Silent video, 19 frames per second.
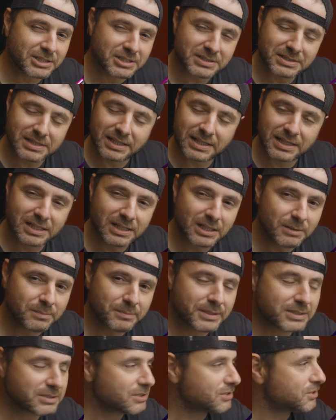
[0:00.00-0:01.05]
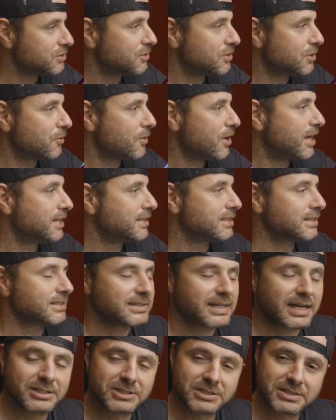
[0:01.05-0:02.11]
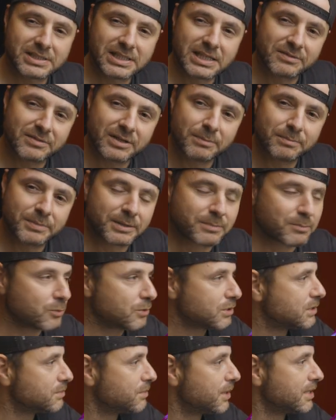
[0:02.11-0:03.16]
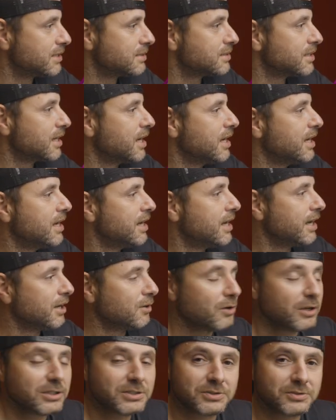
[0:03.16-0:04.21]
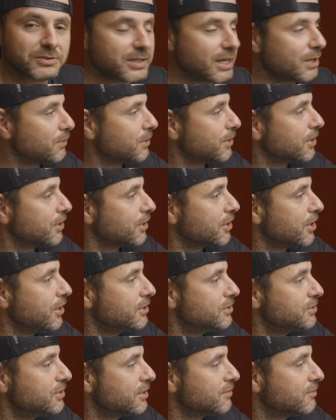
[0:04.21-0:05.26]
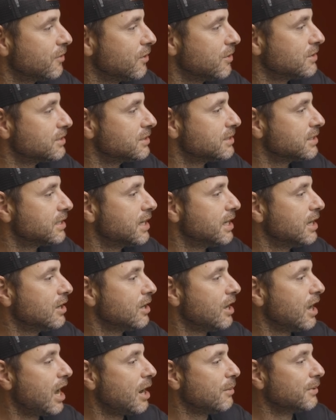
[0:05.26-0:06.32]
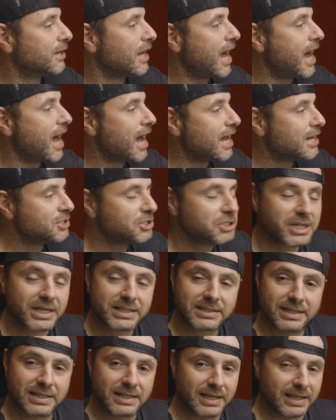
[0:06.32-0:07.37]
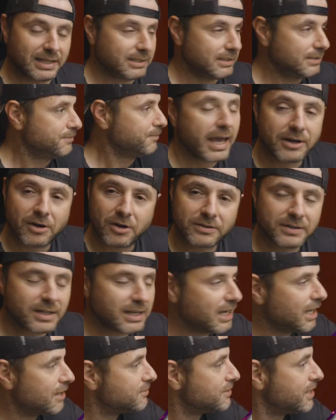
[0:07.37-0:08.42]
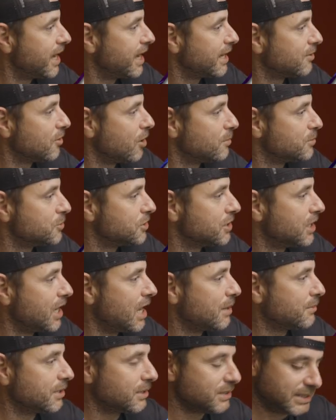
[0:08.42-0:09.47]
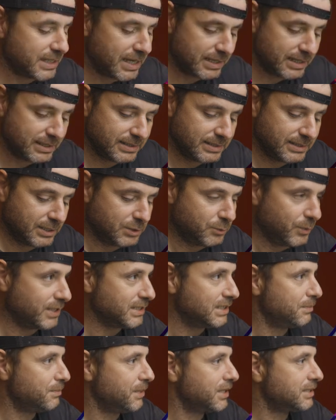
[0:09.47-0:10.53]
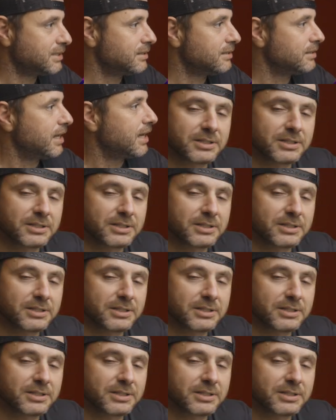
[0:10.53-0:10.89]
just a little bit to the right-hand side, just to give it a bit more space. In order to do that, we're going to go into advanced. I'm going to uncheck the link, and on the left hand option, I'm going to say this is a 20 pixel